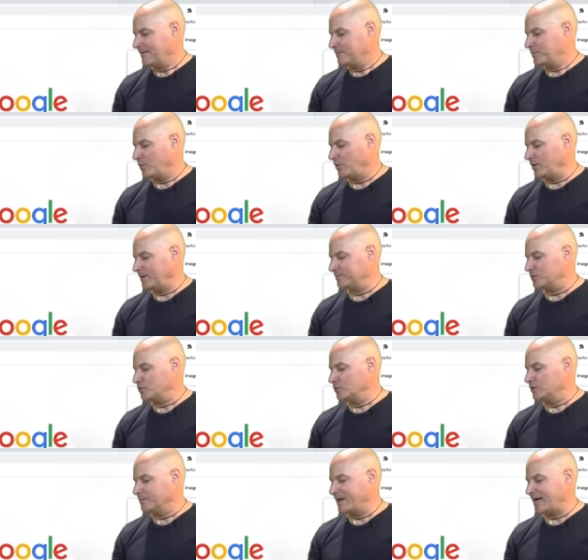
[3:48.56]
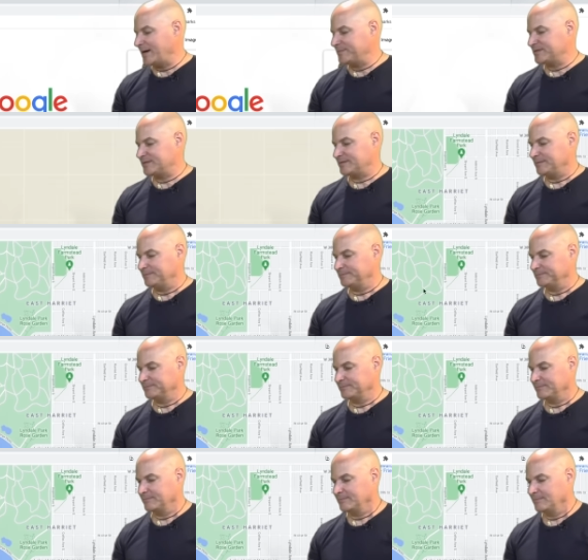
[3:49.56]
Pull up Google Maps.
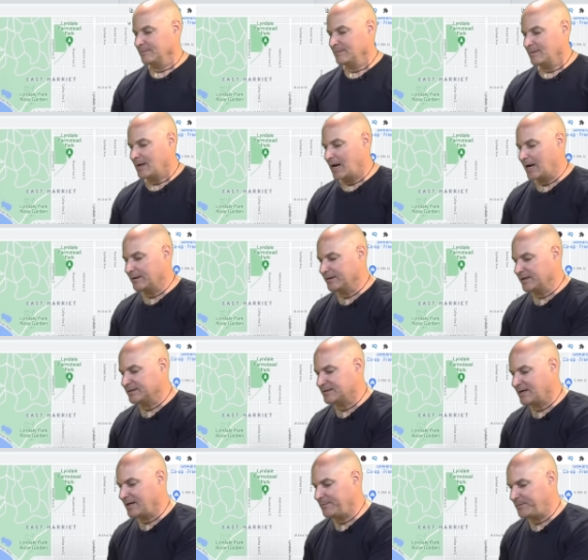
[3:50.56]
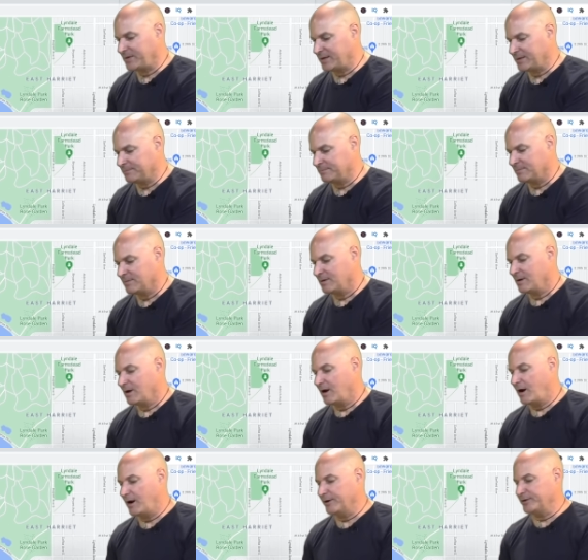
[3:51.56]
I'm going to type in
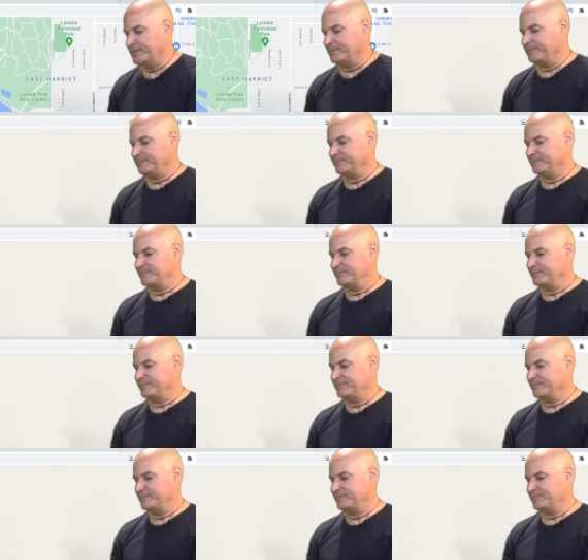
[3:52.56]
Arnhem,